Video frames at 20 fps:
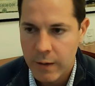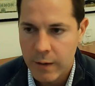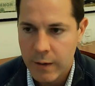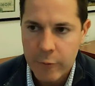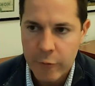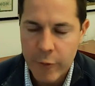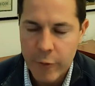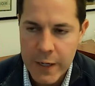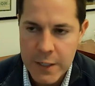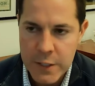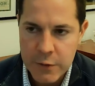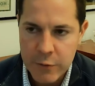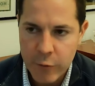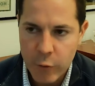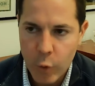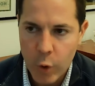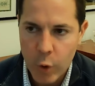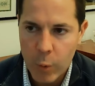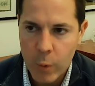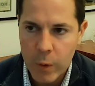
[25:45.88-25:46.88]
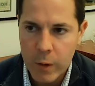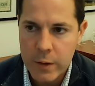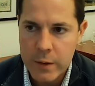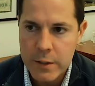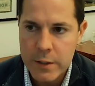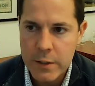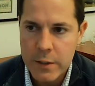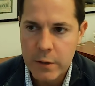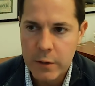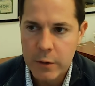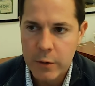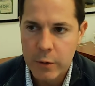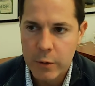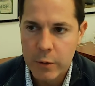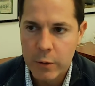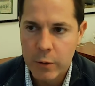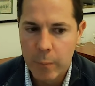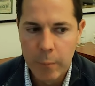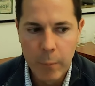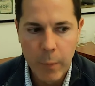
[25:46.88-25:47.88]
Fast forward
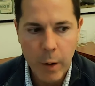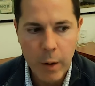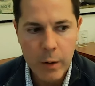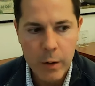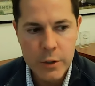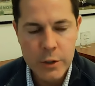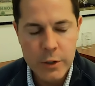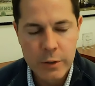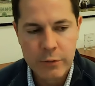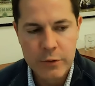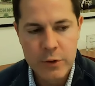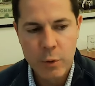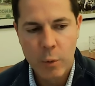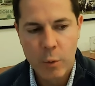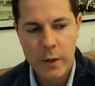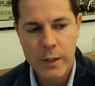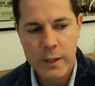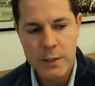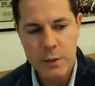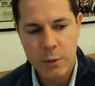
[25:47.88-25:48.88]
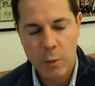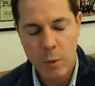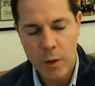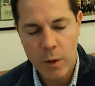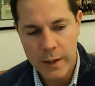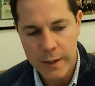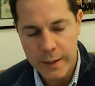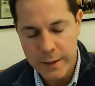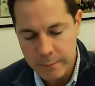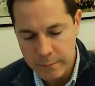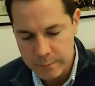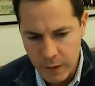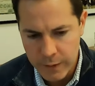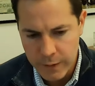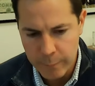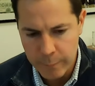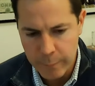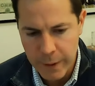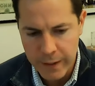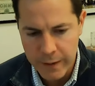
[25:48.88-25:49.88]
to March of 2020, the
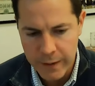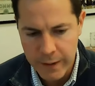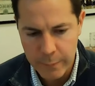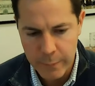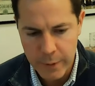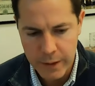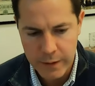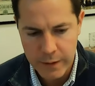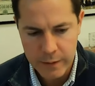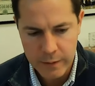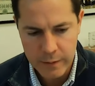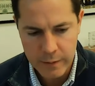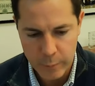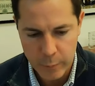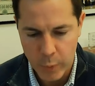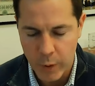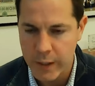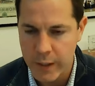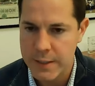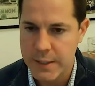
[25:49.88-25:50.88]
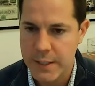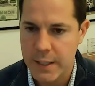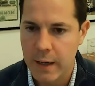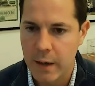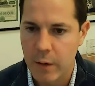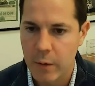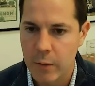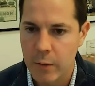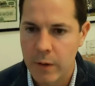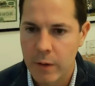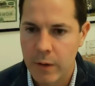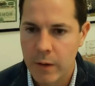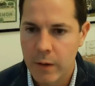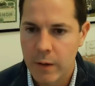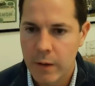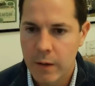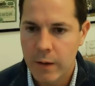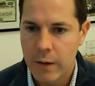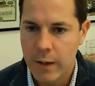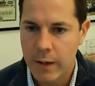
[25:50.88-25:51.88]
pandemic breaks out
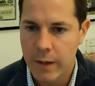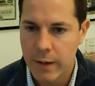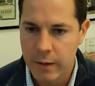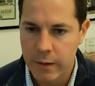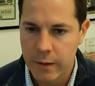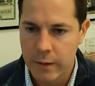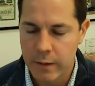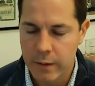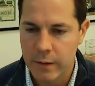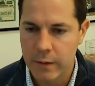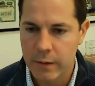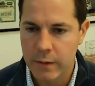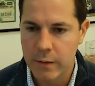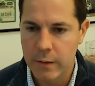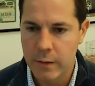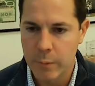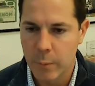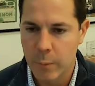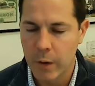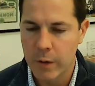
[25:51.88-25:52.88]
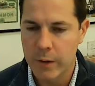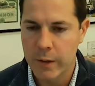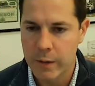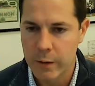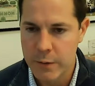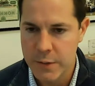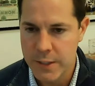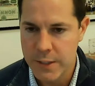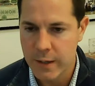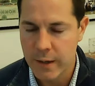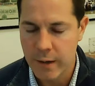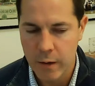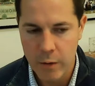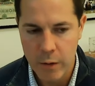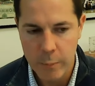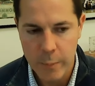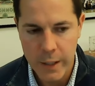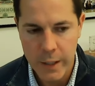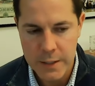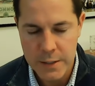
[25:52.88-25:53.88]
and the market goes to hell, the
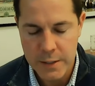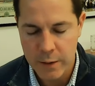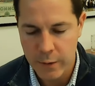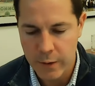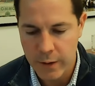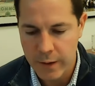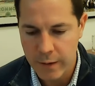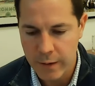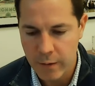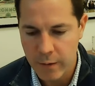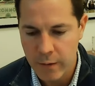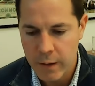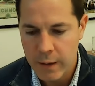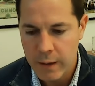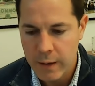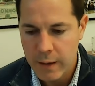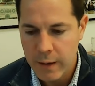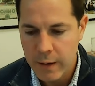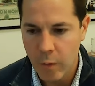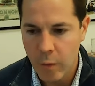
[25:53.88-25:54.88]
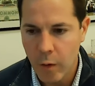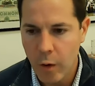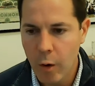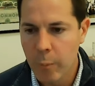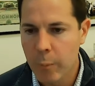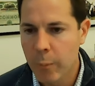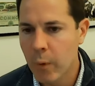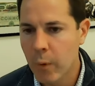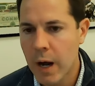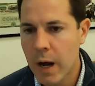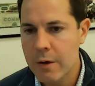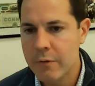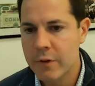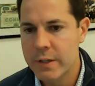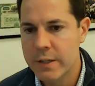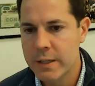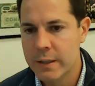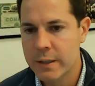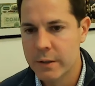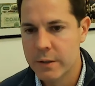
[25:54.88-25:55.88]
banks go to hell. All private
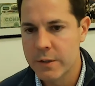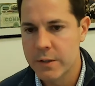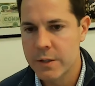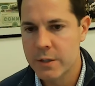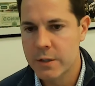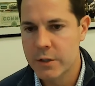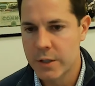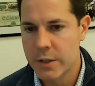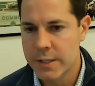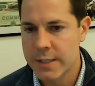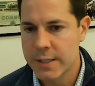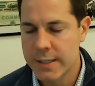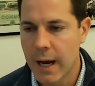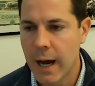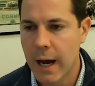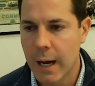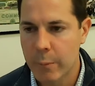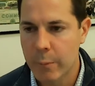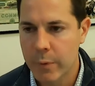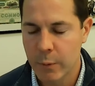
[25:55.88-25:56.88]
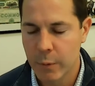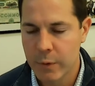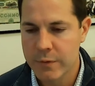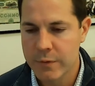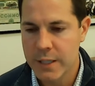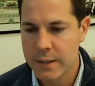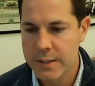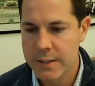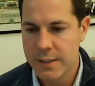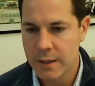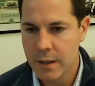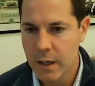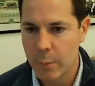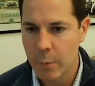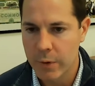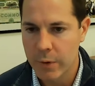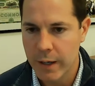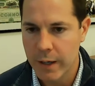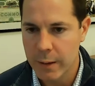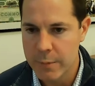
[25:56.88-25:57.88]
deals just stop. We've seen this a couple
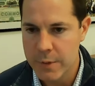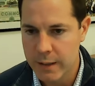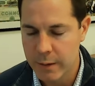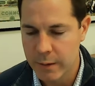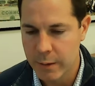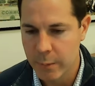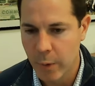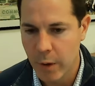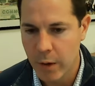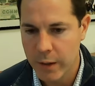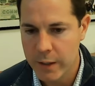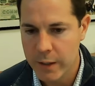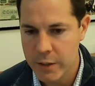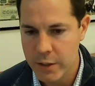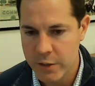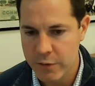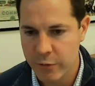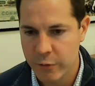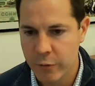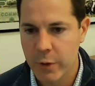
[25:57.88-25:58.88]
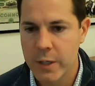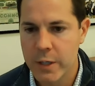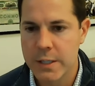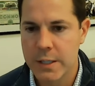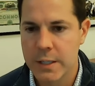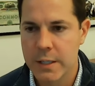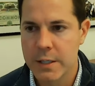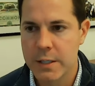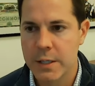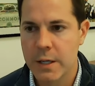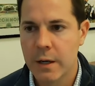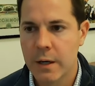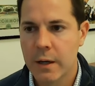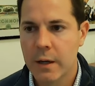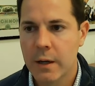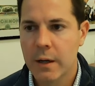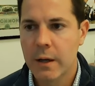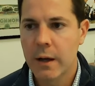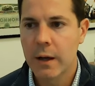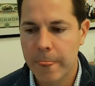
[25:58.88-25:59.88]
times that the market just freezes,
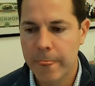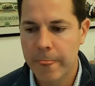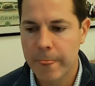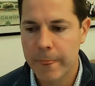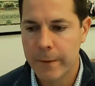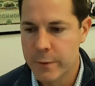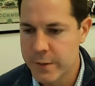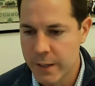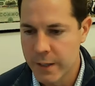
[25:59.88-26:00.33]
there's